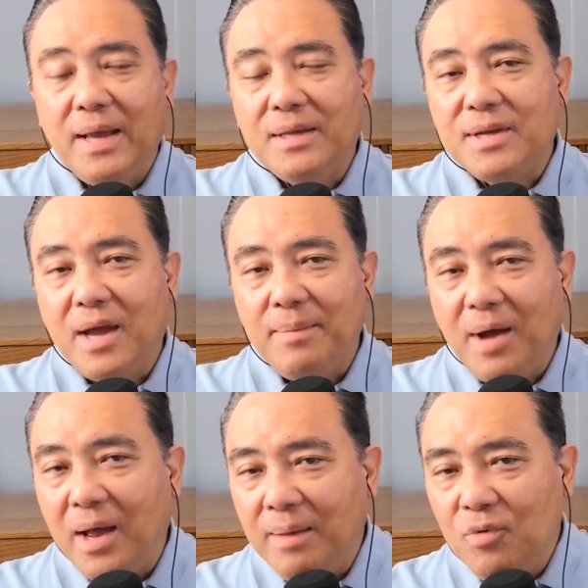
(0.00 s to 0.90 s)
next time,
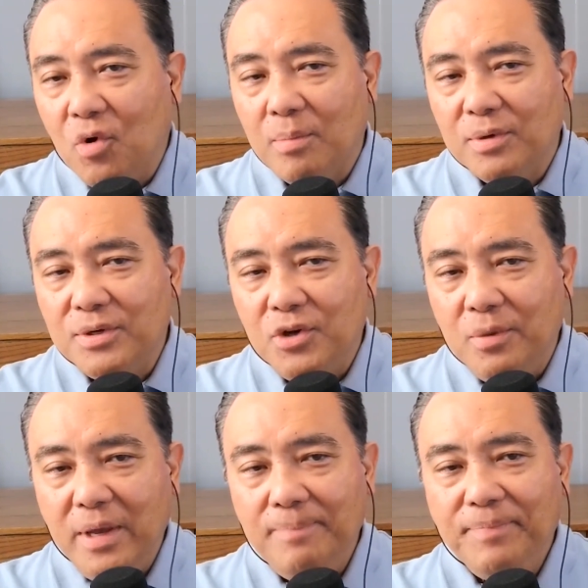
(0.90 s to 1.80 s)
I'm Norm
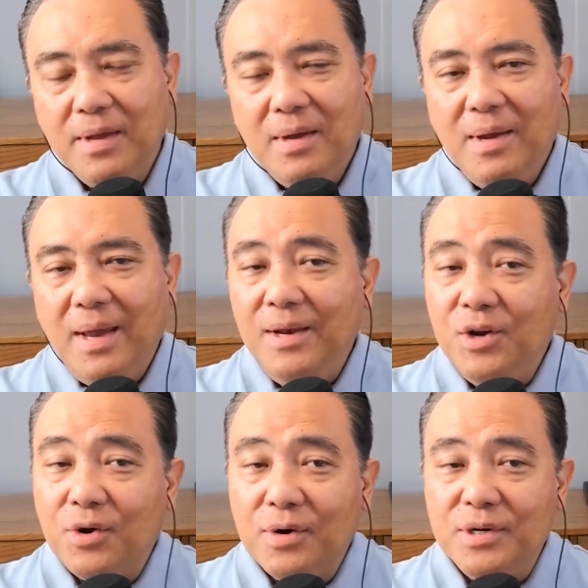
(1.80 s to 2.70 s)
Osumi,
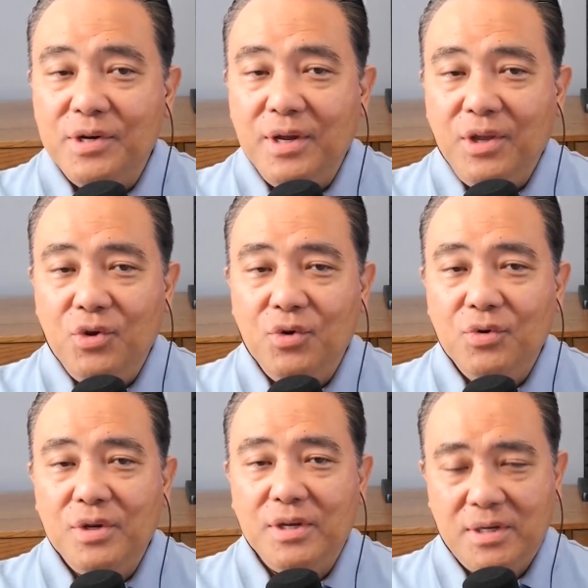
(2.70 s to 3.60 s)
encouraging
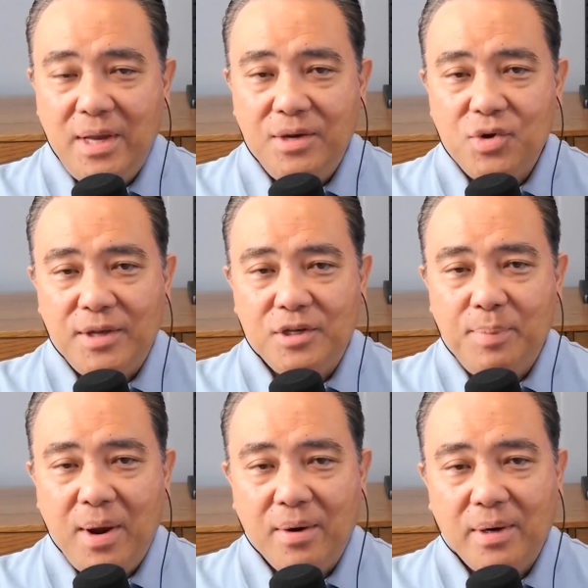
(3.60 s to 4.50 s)
you to stay
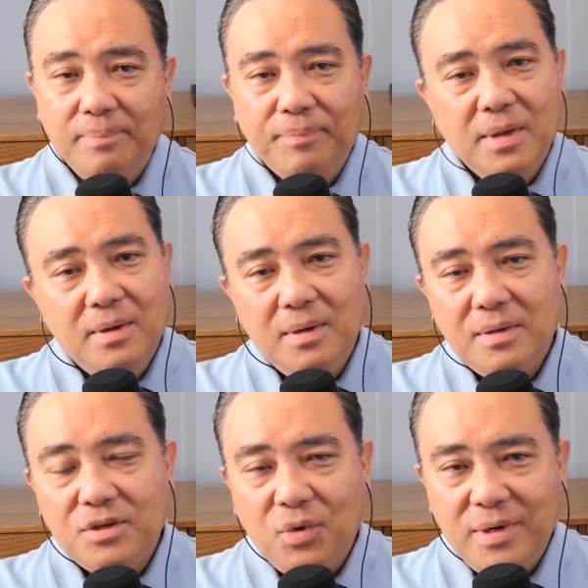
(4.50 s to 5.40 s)
transparent.
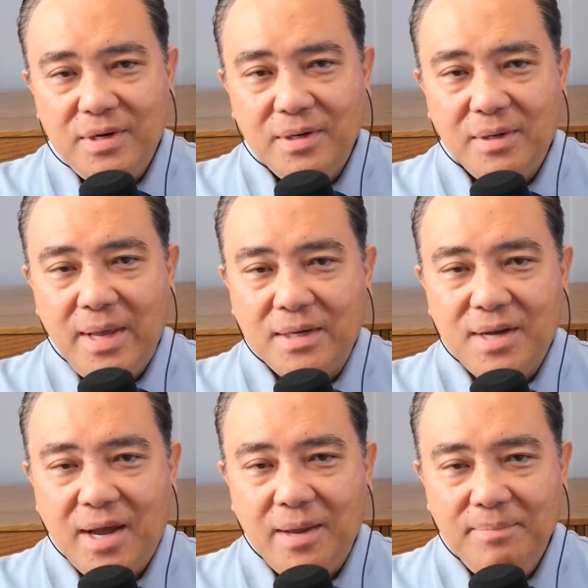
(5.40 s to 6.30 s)
So until
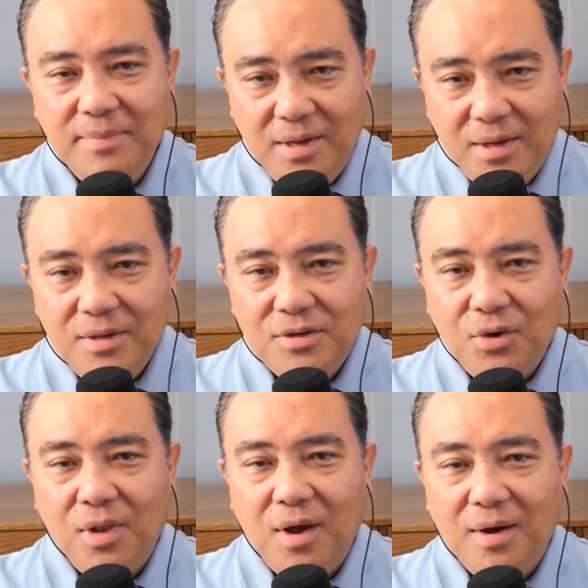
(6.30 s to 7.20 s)
next time,
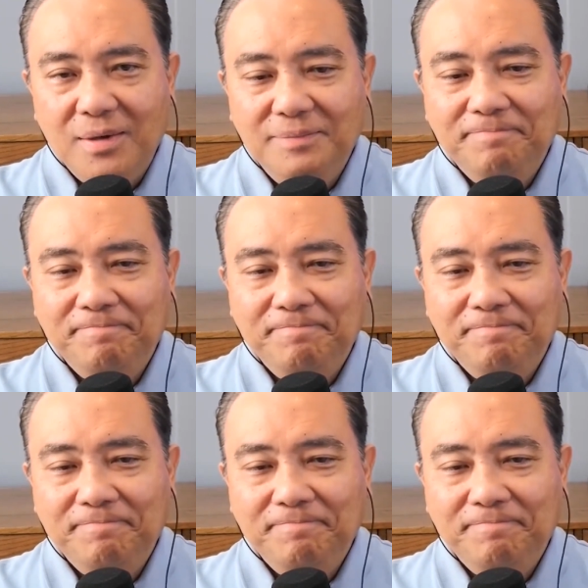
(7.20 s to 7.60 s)
so long.